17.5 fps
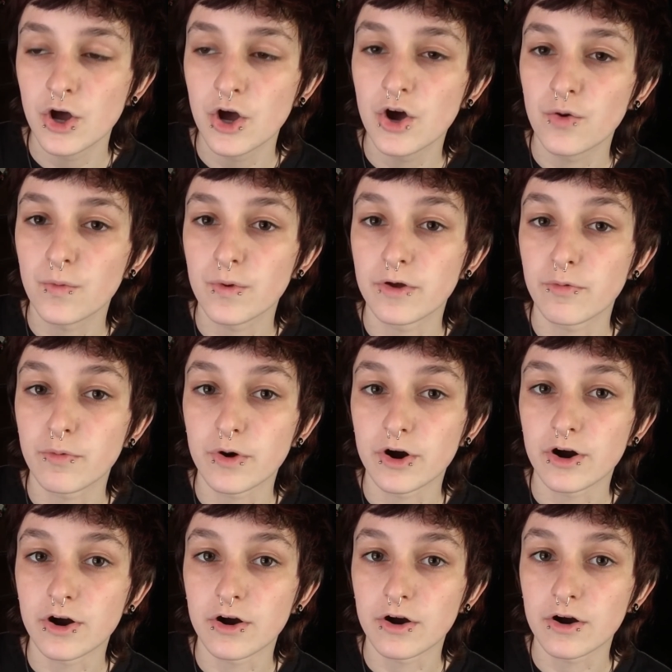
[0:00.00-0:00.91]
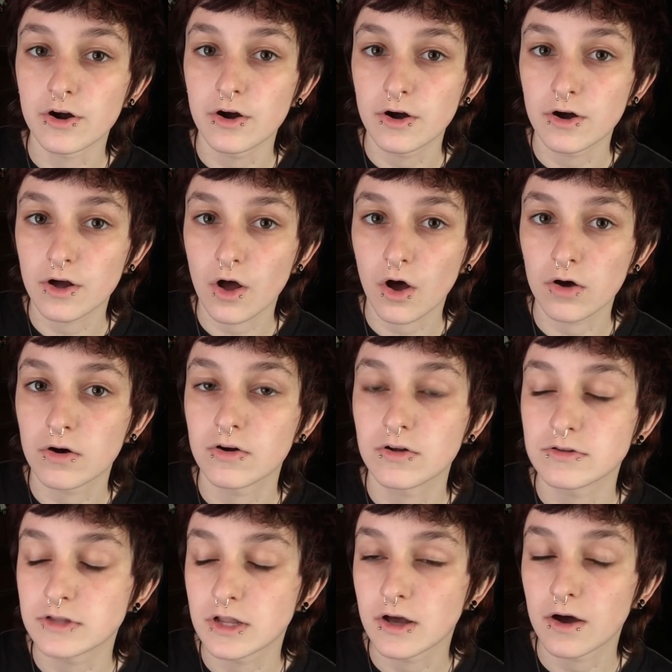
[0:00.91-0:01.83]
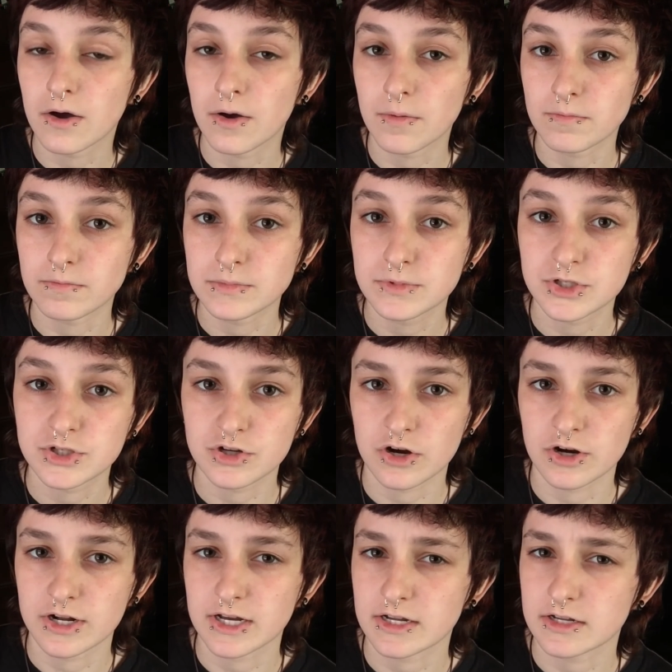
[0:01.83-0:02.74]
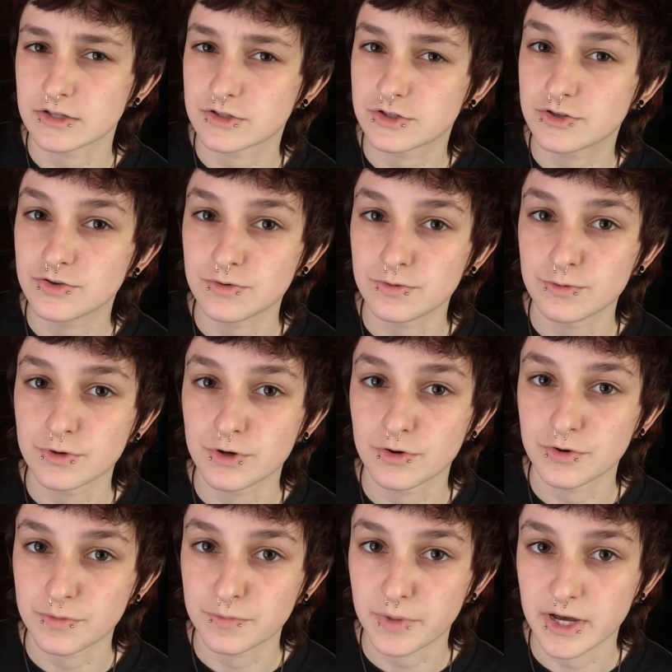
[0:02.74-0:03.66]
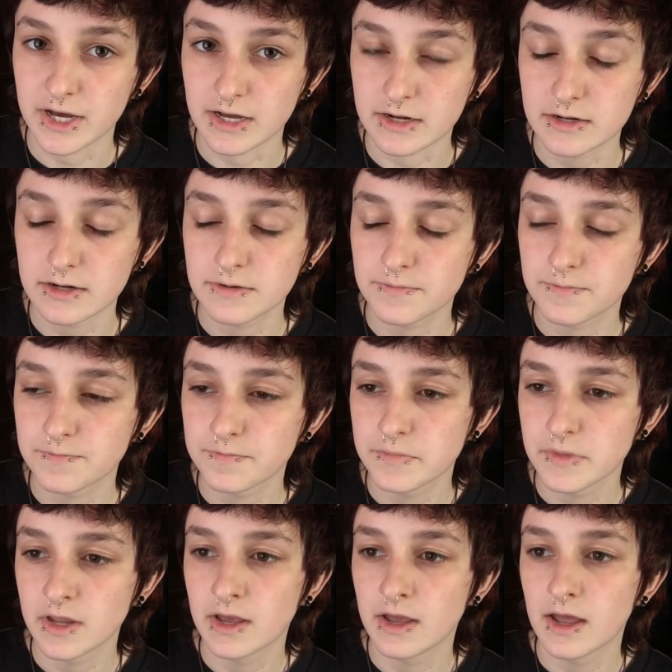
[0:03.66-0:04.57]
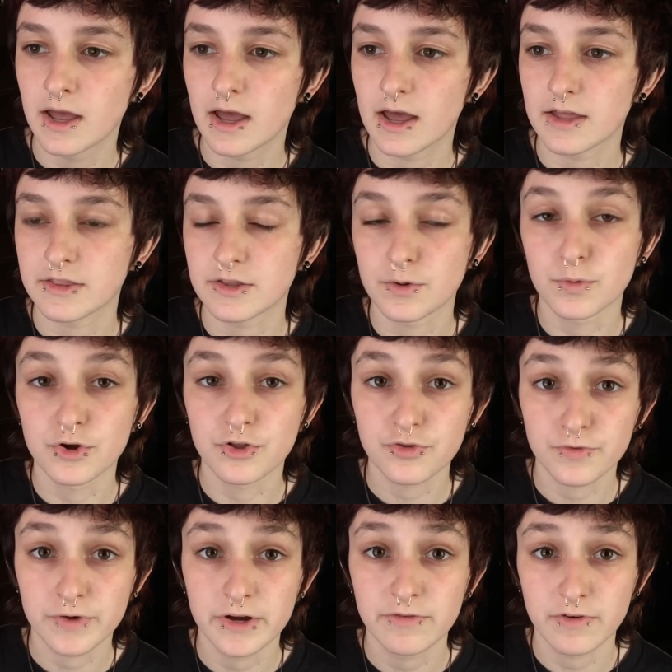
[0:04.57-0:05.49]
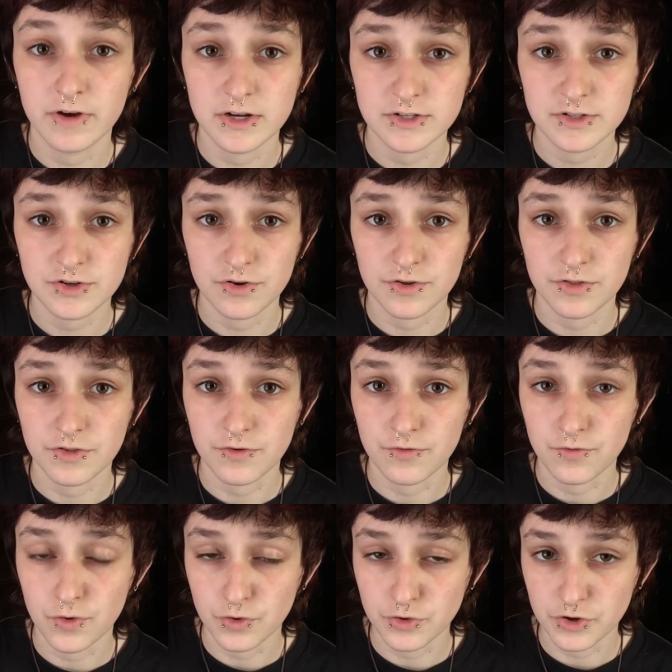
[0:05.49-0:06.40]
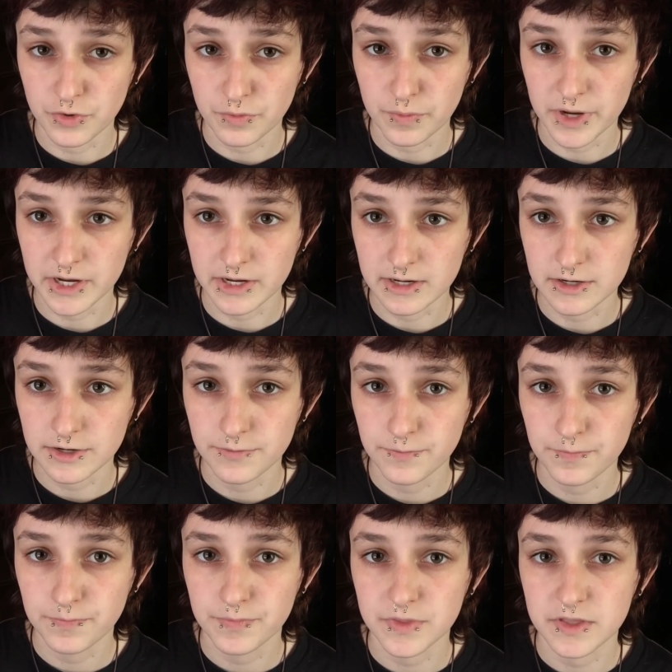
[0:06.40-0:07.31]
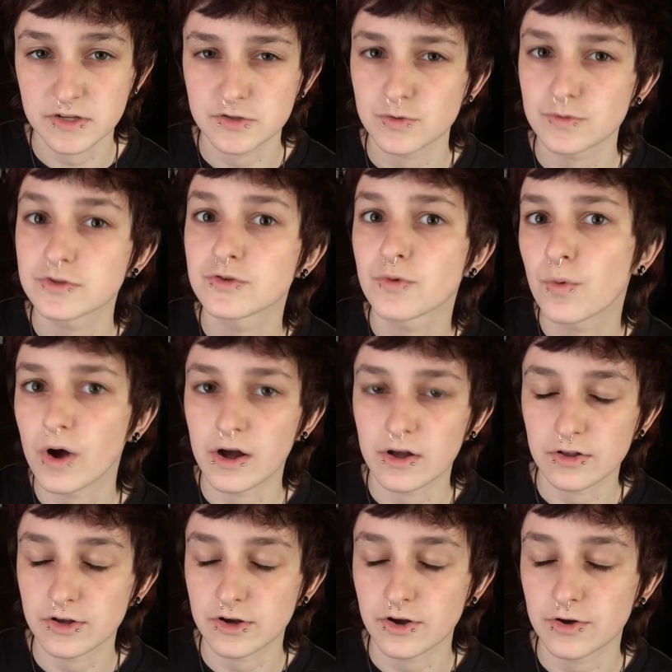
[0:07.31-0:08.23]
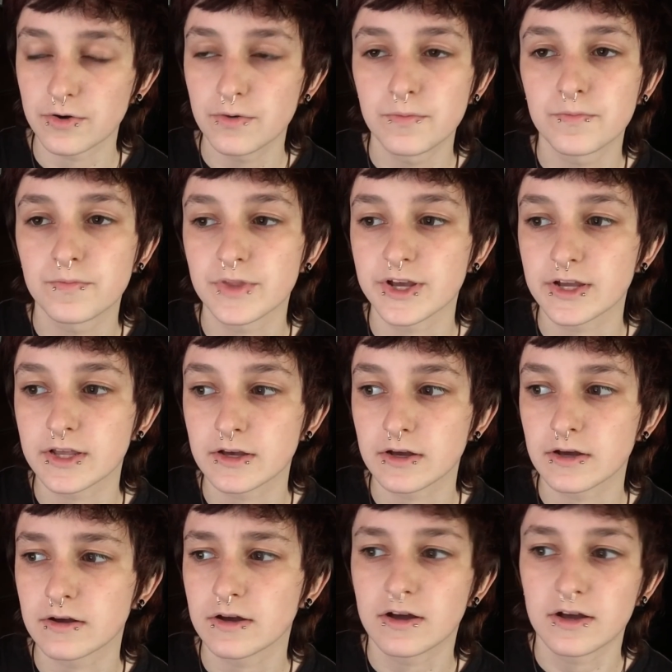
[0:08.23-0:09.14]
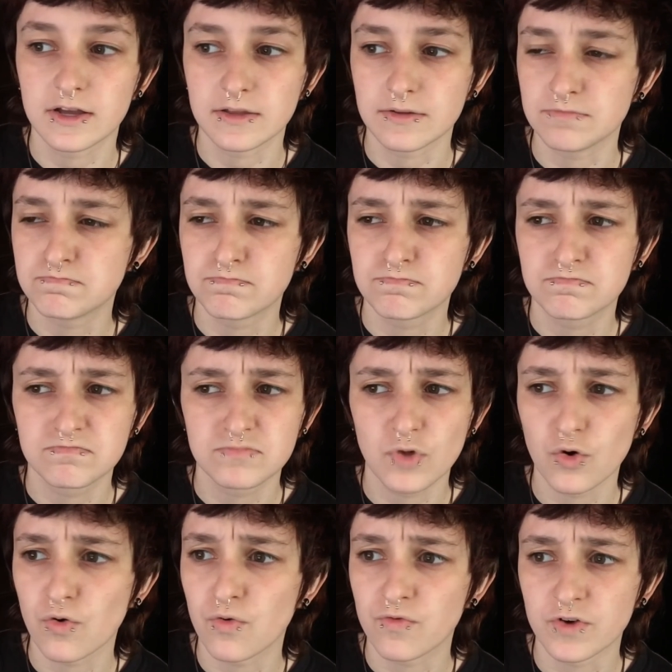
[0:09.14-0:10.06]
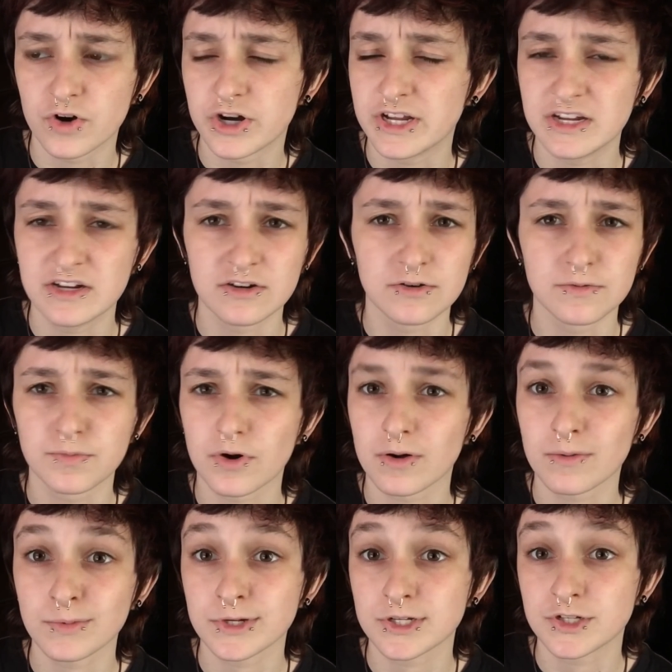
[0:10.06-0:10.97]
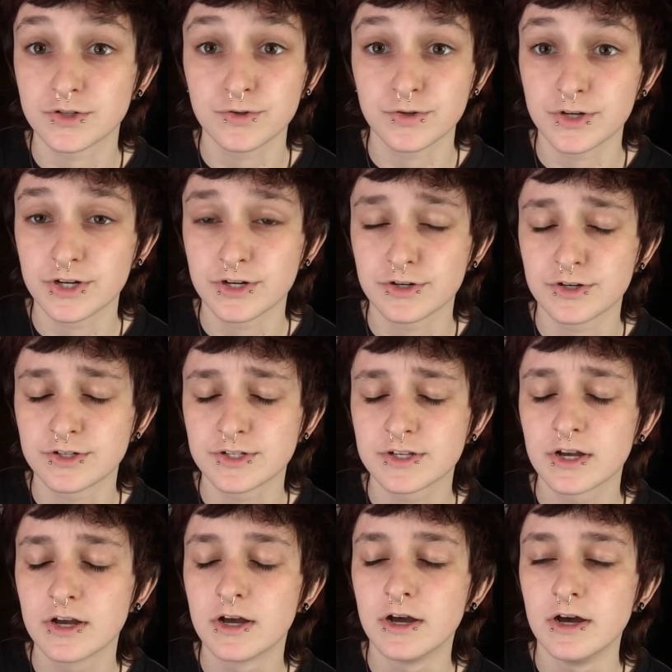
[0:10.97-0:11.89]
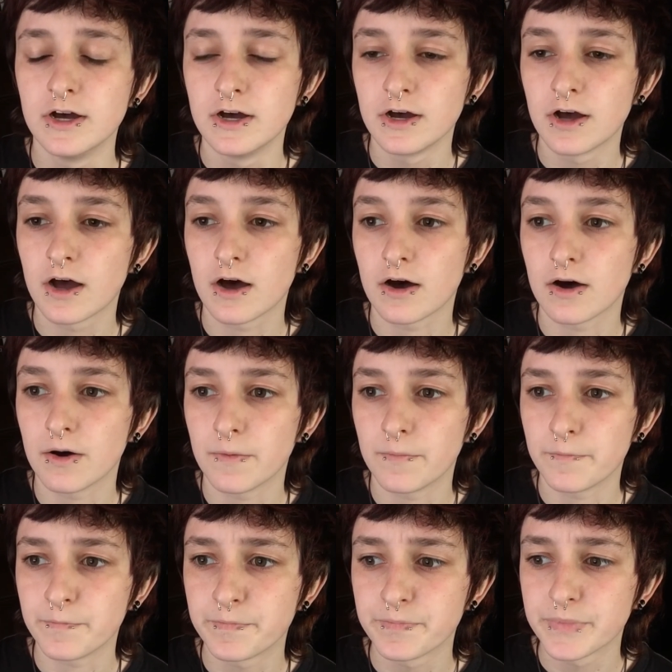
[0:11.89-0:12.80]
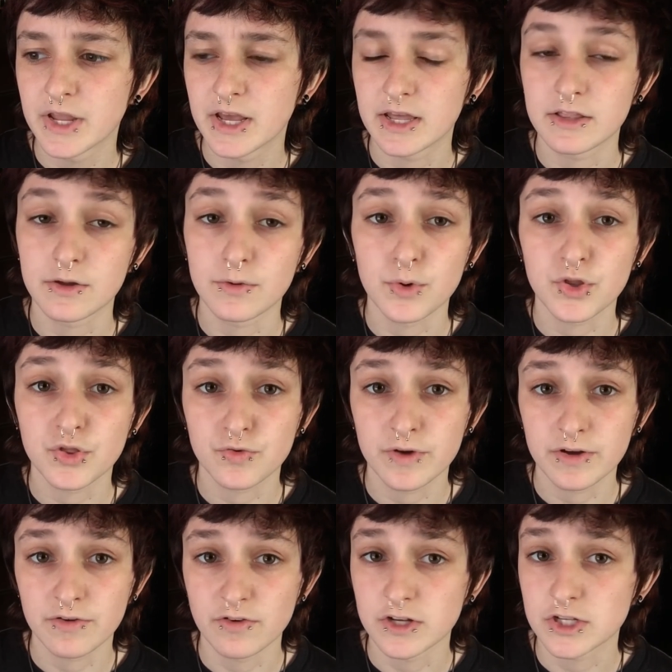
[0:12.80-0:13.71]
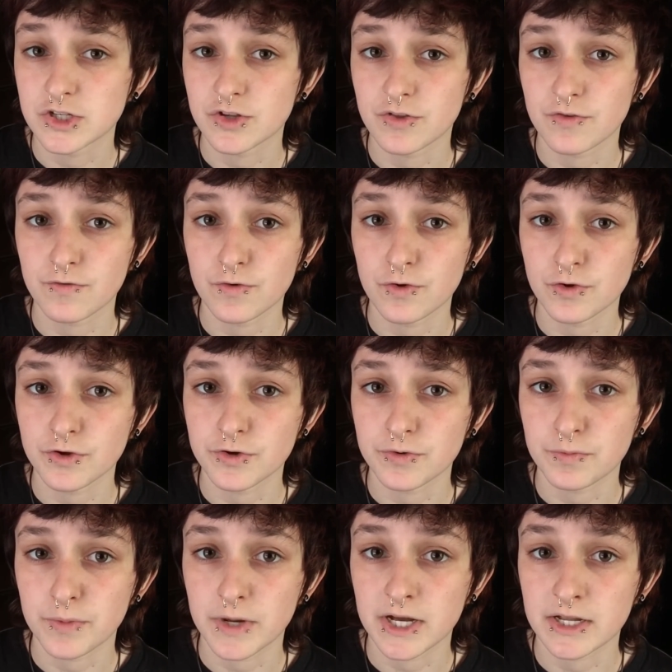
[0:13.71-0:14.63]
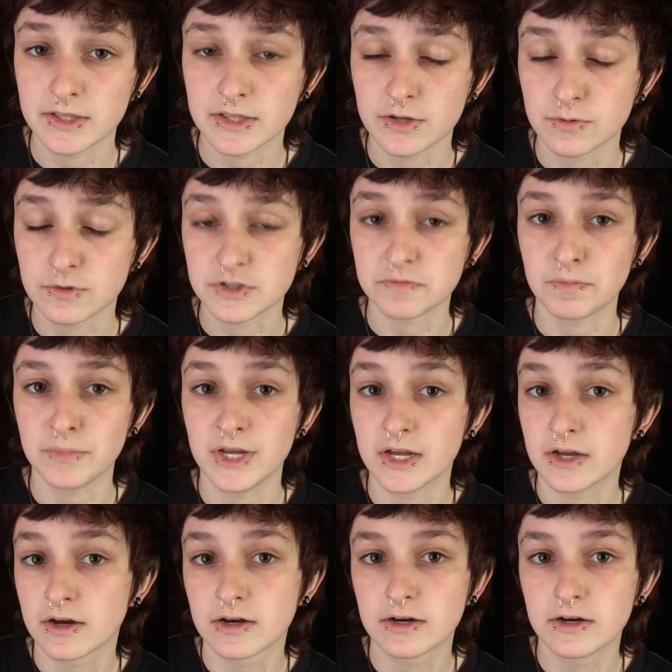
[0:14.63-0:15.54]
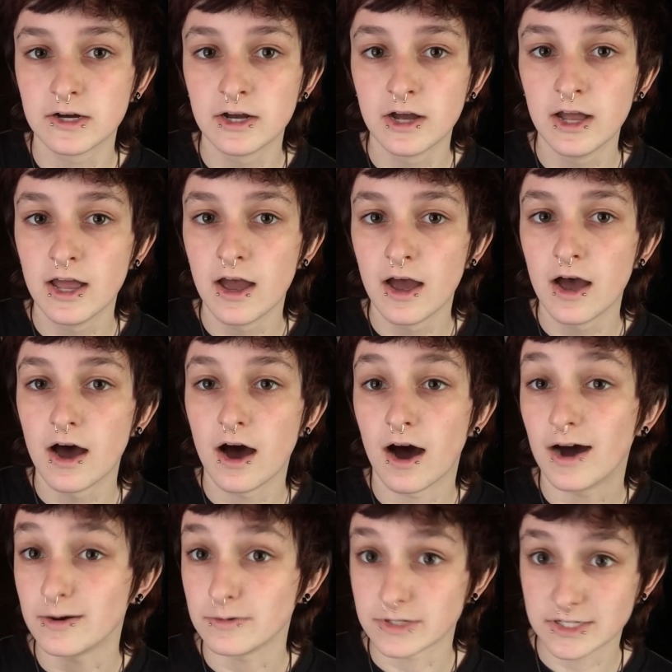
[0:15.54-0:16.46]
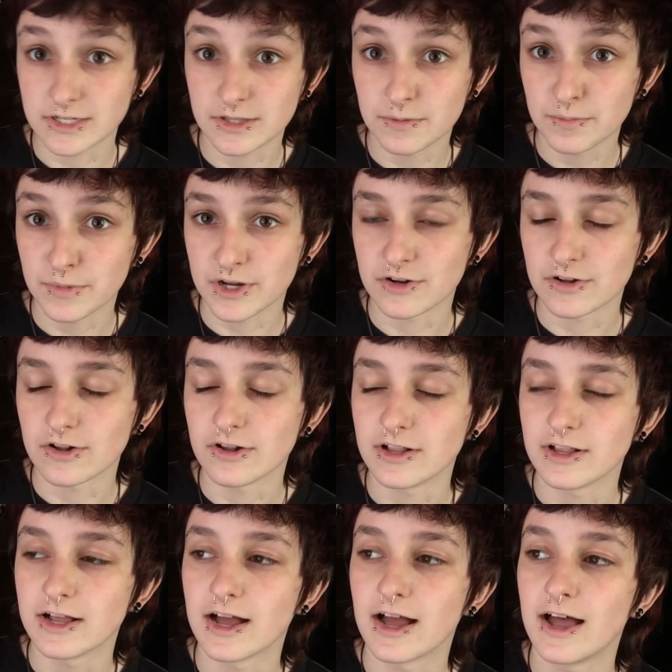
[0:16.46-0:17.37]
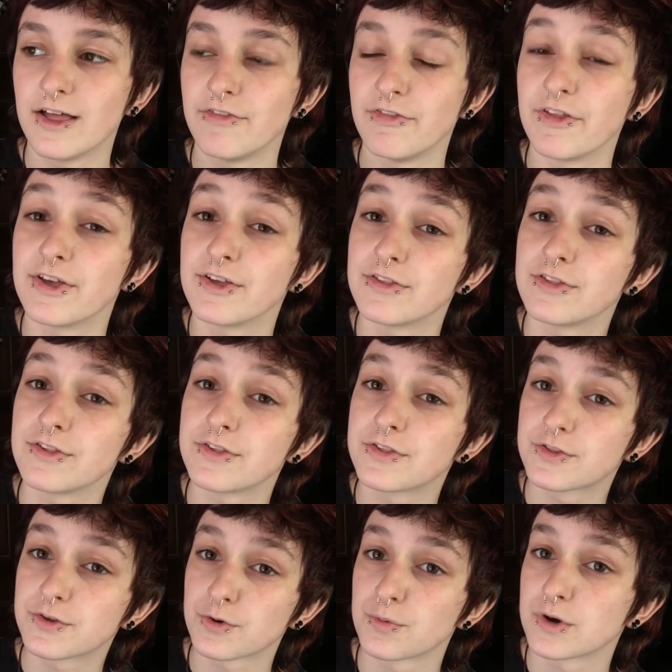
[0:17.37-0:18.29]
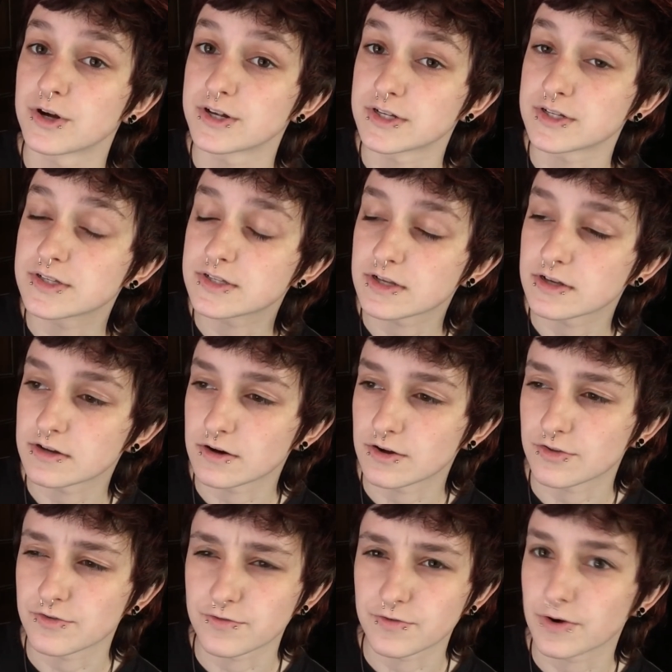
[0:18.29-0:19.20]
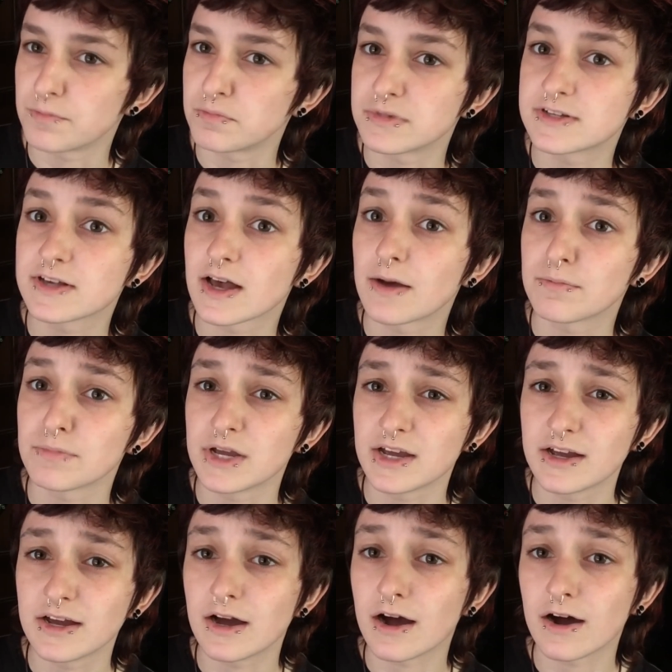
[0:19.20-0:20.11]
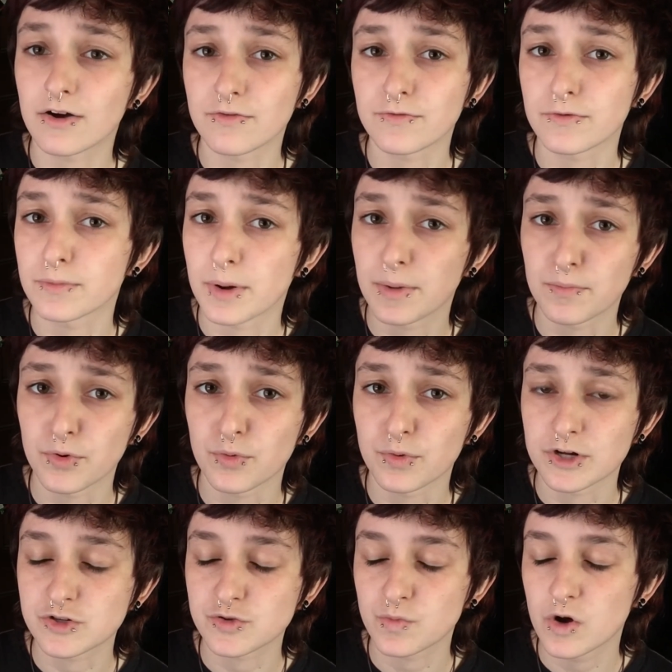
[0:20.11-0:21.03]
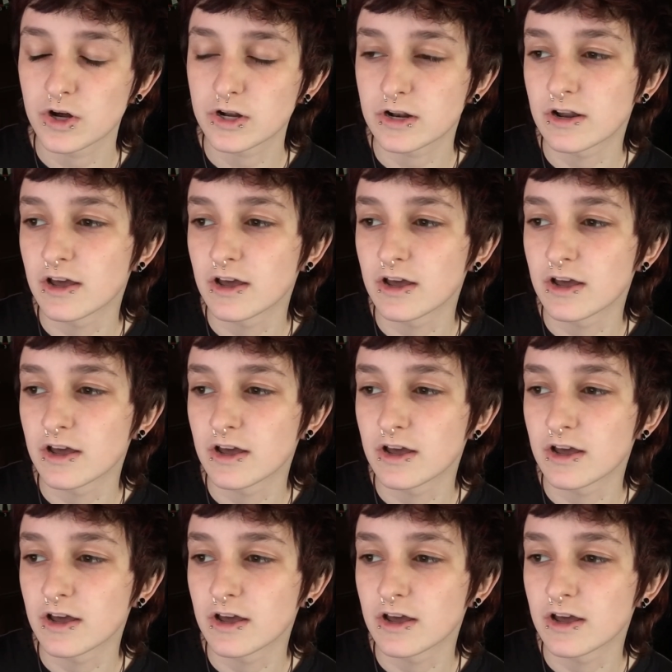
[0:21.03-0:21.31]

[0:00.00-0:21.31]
we were all starting to go to bed, and there were 3 of us on the fold-out bed. This was a while ago, like over a year, probably 2 years. And there were three of us on the fold-out bed. There was Mika, I was in the middle, and then there was another friend beside me. I don't remember which one.